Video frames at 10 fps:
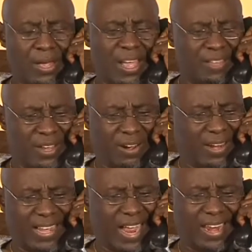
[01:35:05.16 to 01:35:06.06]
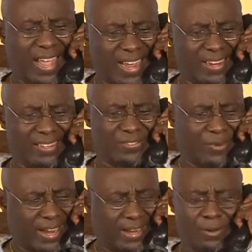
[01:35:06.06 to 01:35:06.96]
I've been calling her line and it's
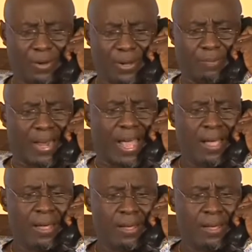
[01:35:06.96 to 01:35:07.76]
ringing no reply.